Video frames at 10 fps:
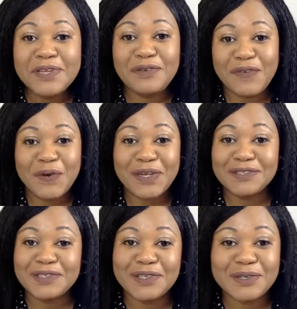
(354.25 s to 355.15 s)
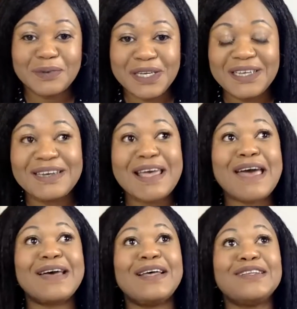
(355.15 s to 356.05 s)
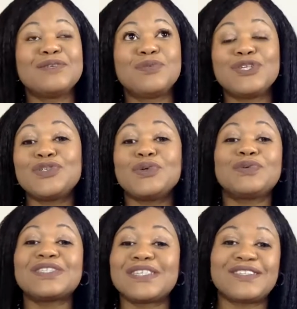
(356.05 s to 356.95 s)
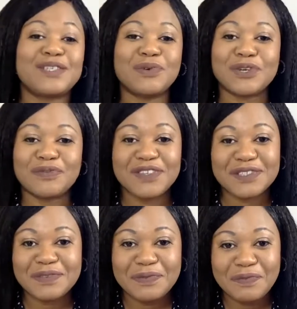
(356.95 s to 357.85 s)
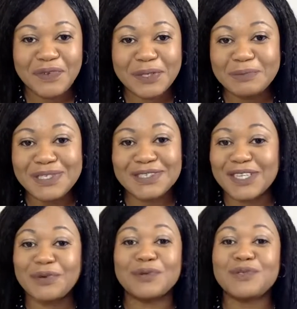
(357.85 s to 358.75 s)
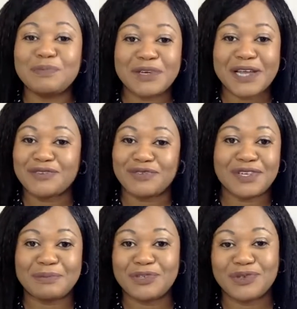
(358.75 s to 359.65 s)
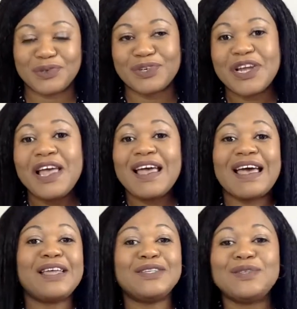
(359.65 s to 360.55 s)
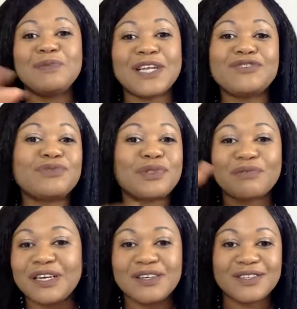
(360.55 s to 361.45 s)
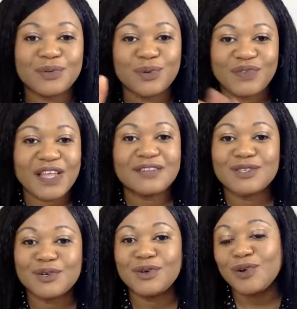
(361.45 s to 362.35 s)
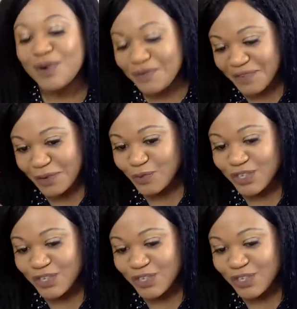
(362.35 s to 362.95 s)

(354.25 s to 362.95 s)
if you're into Halloween and watch all 61 of his films because they're all supernatural, I'm sure, and supernatural thrillers and all of that. So go off and